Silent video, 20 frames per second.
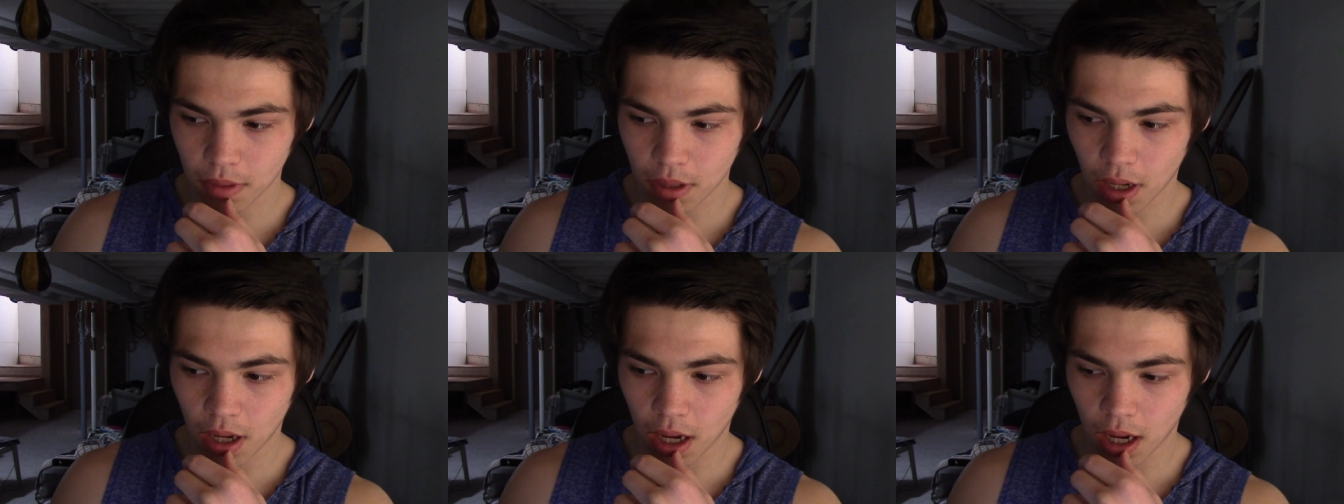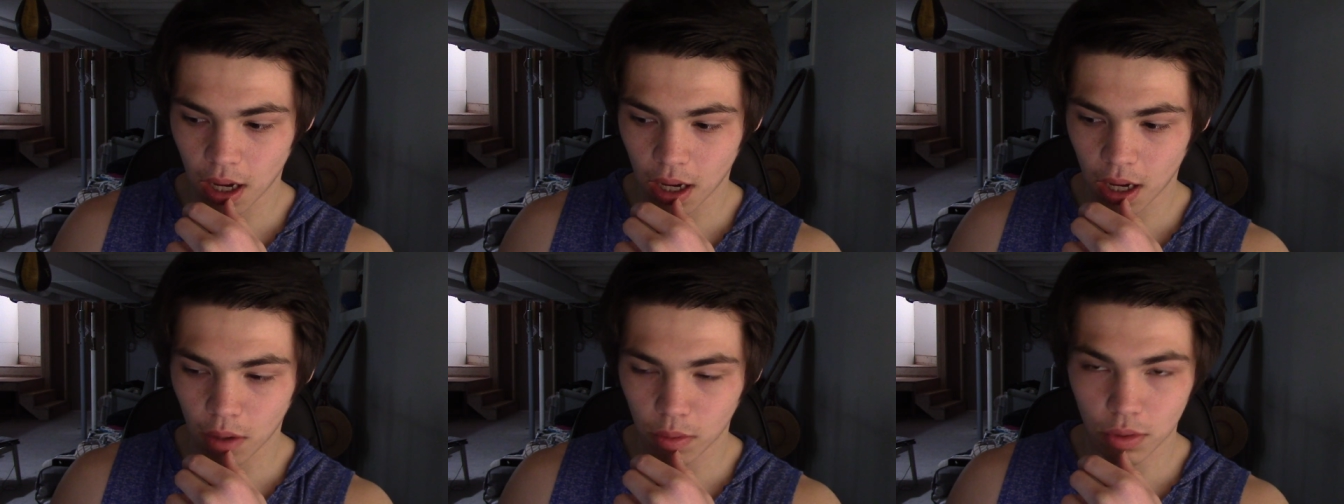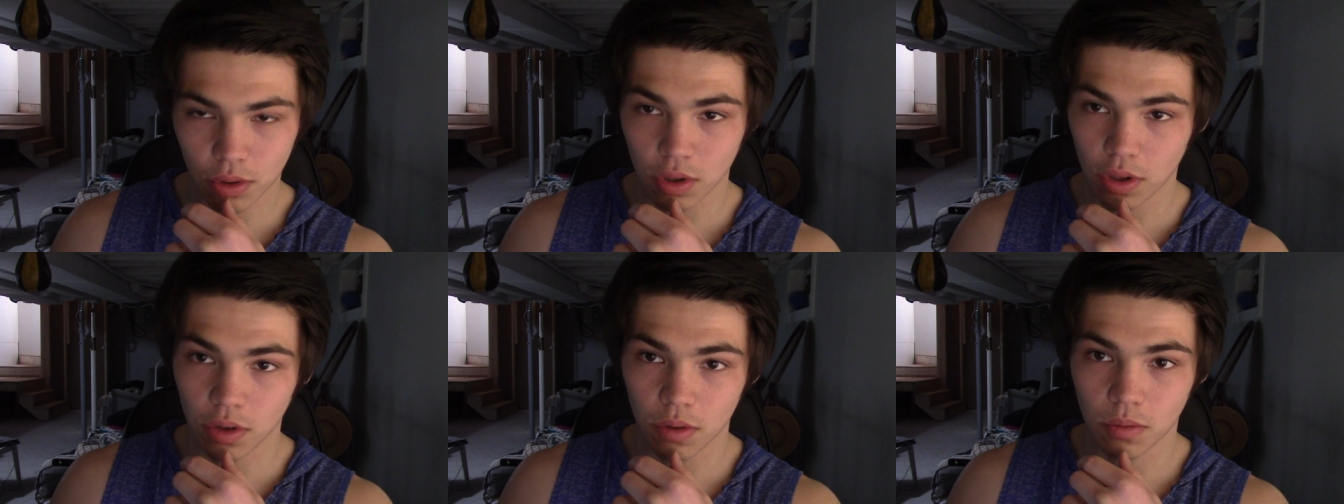I, I
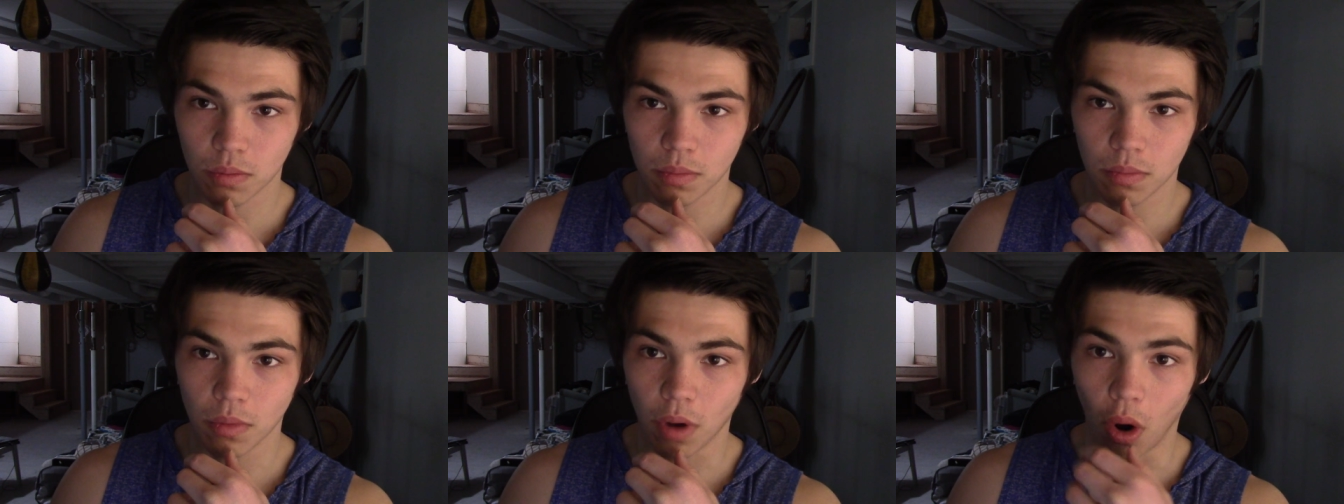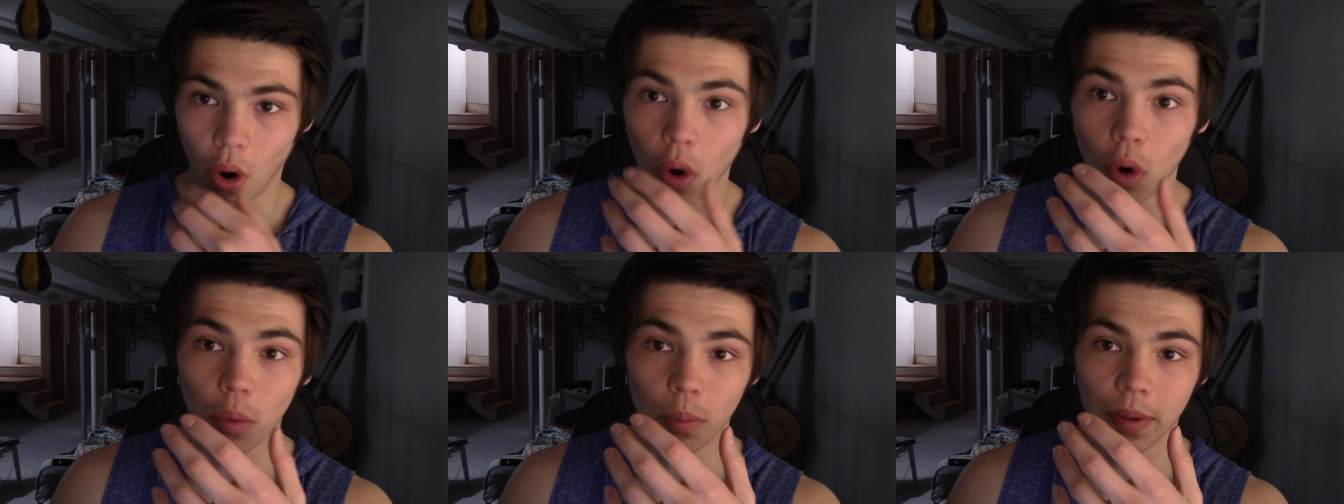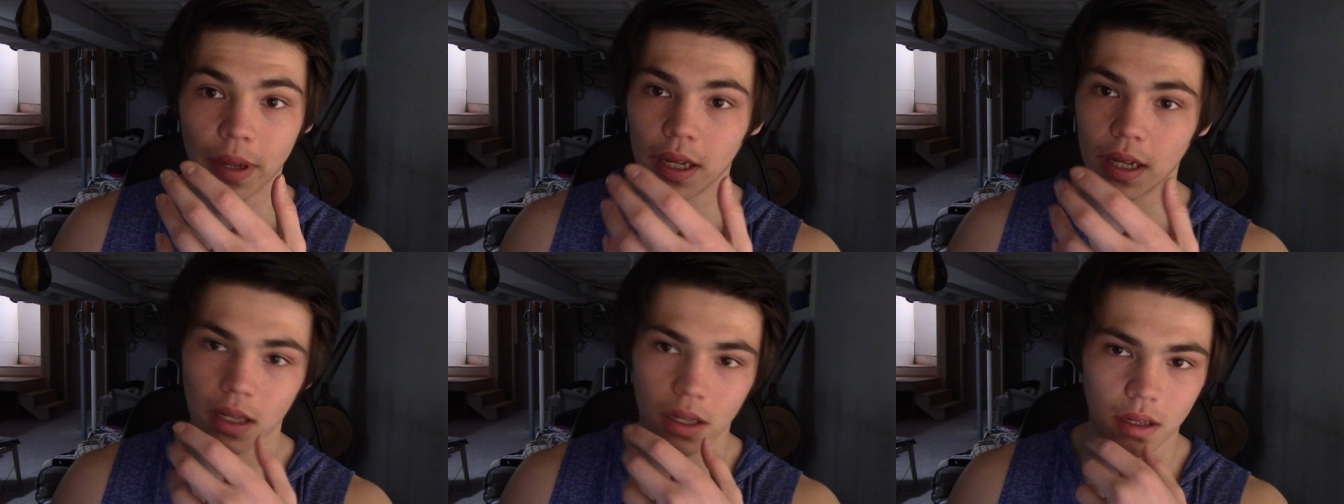was just
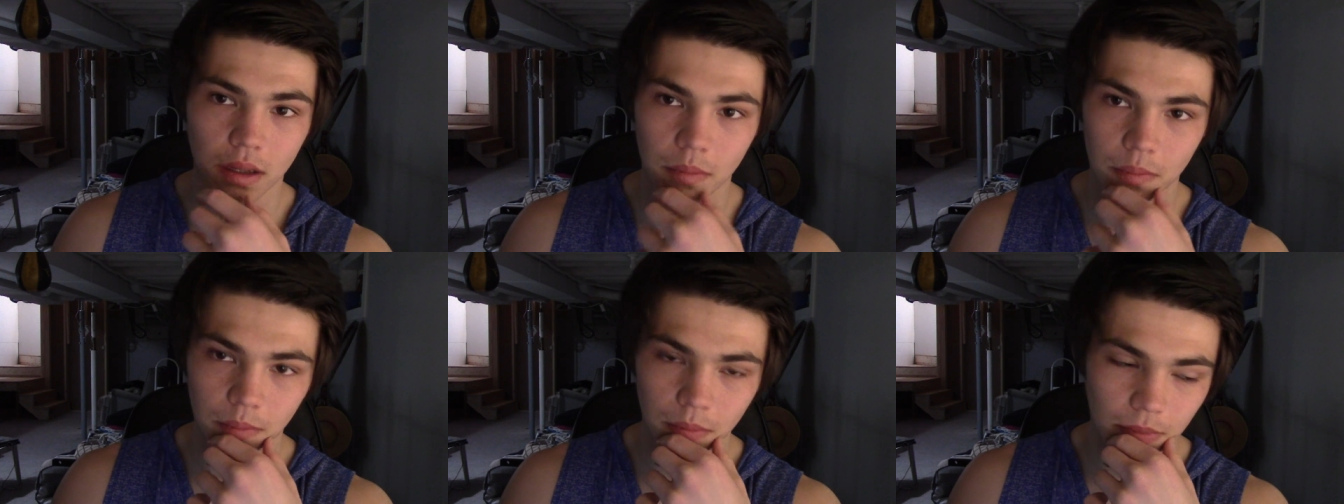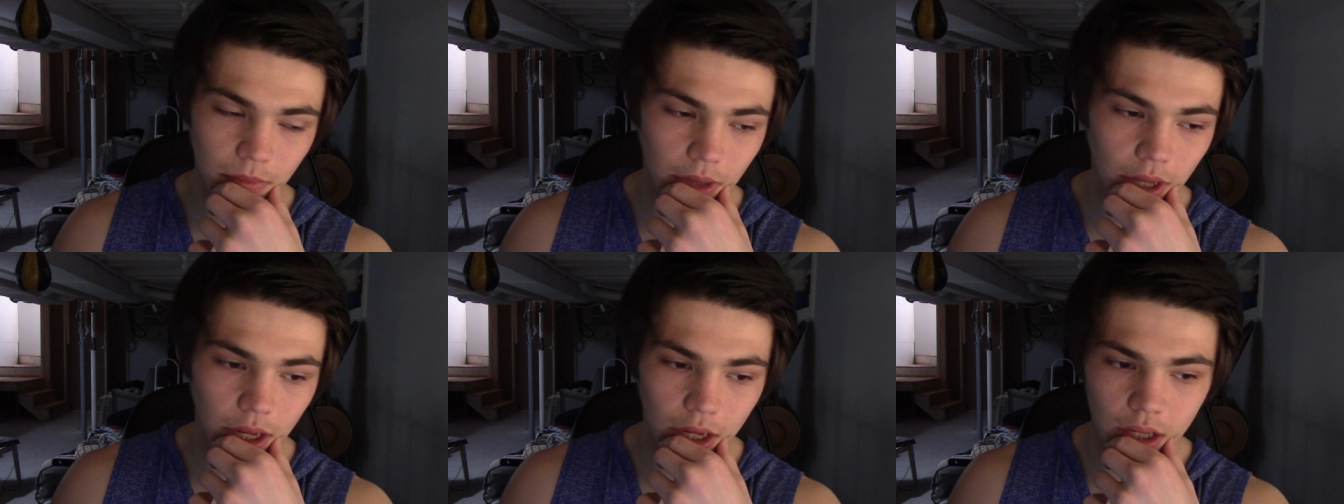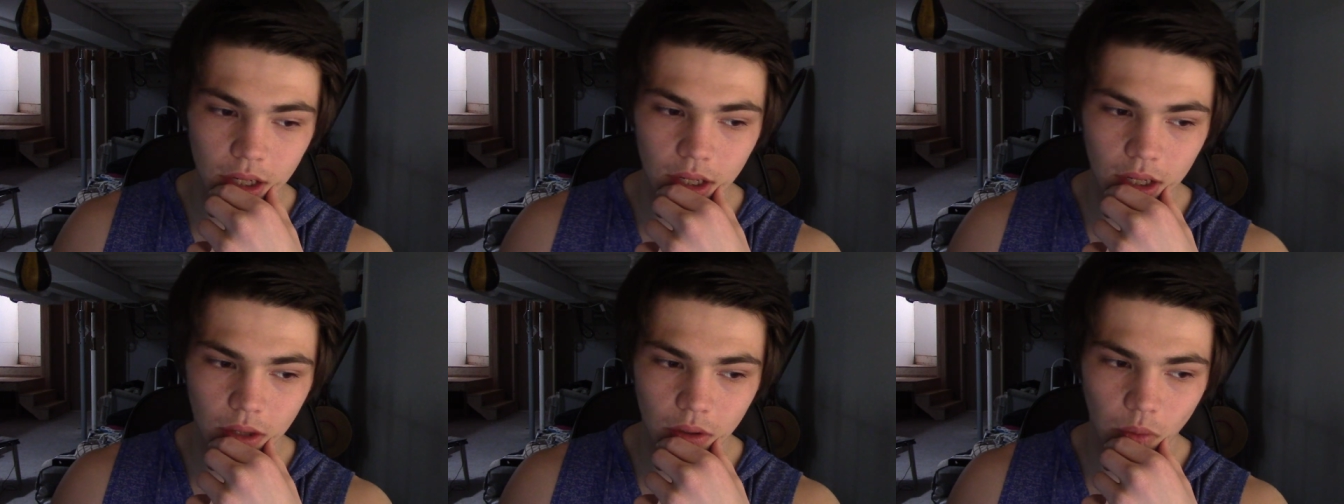hoping
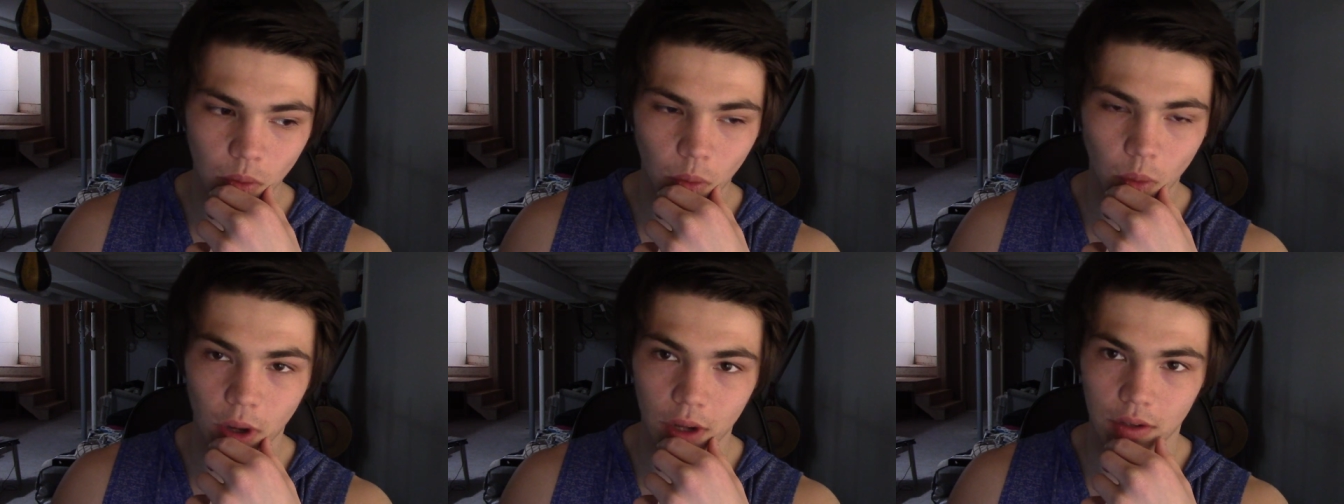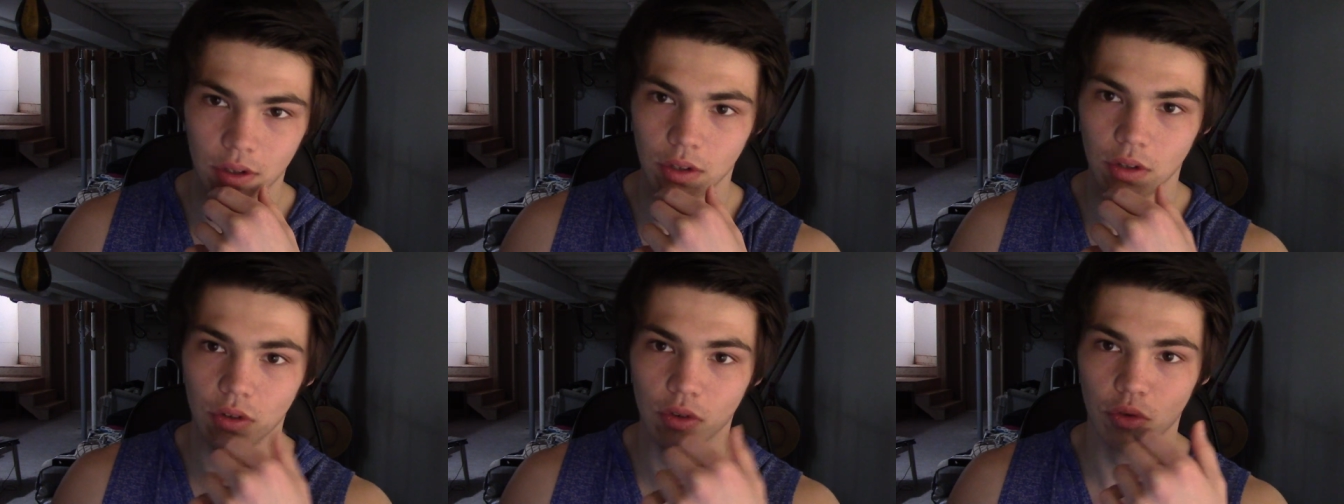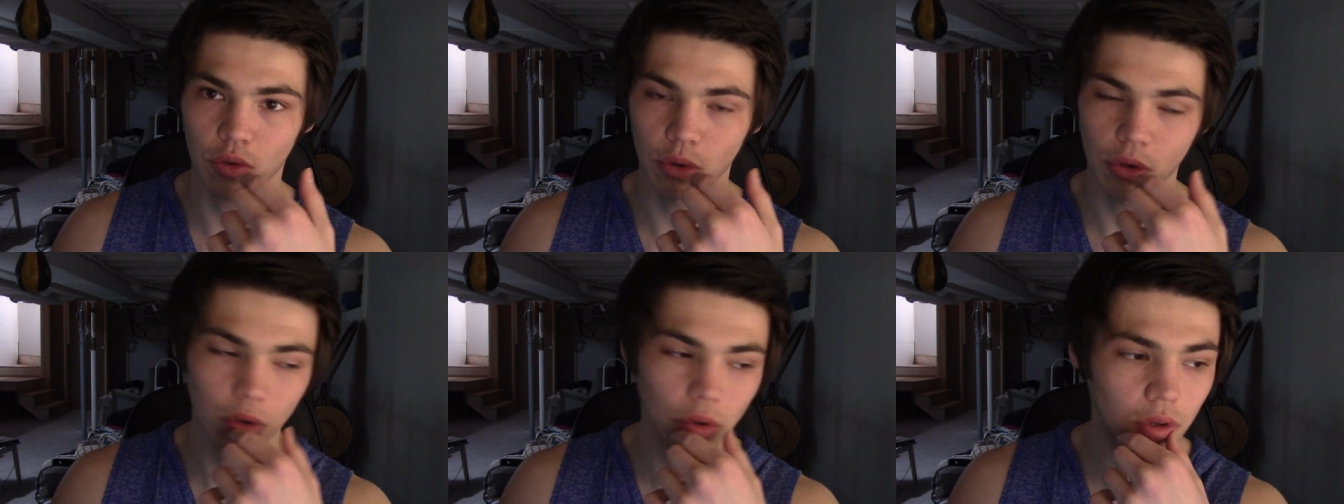that it wasn't
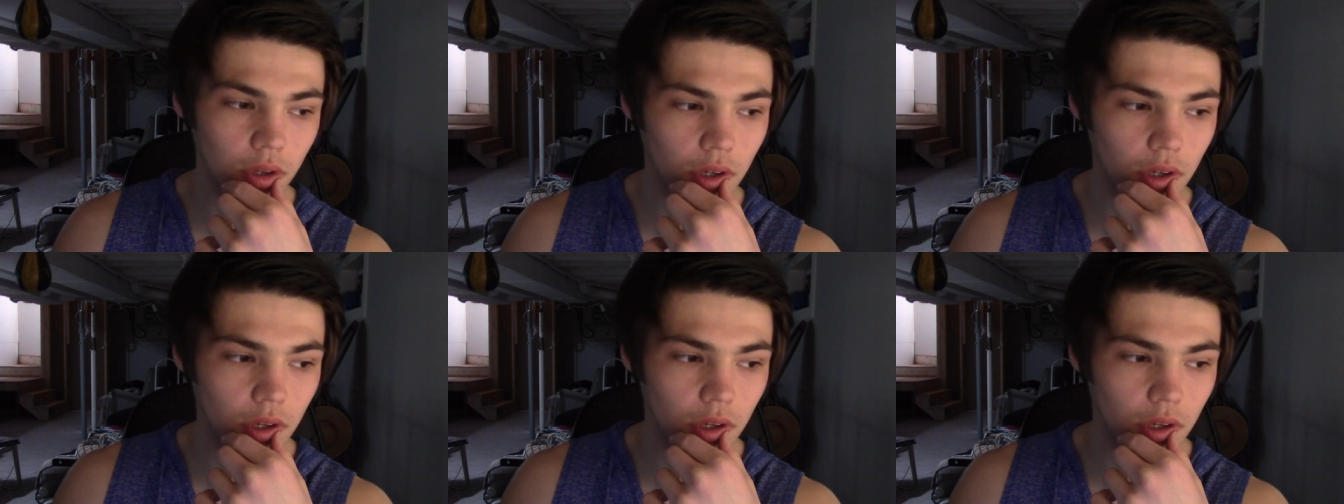true.